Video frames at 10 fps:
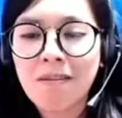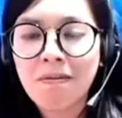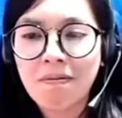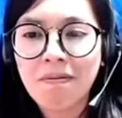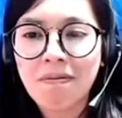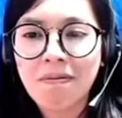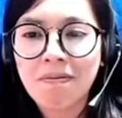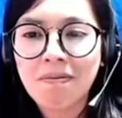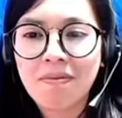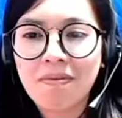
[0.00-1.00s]

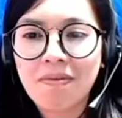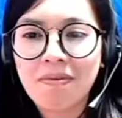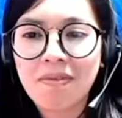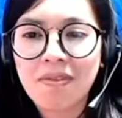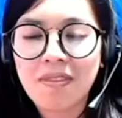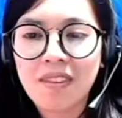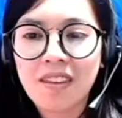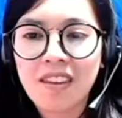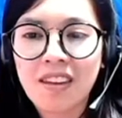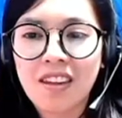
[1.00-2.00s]

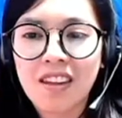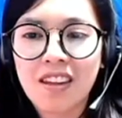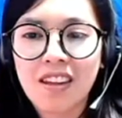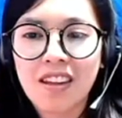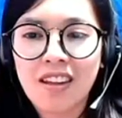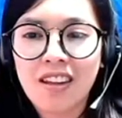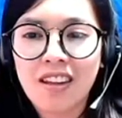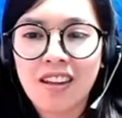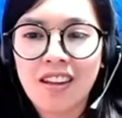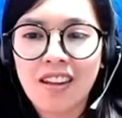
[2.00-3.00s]

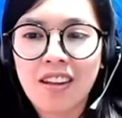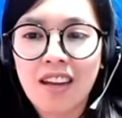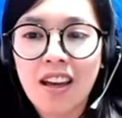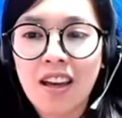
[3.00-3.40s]
Nobody speaks.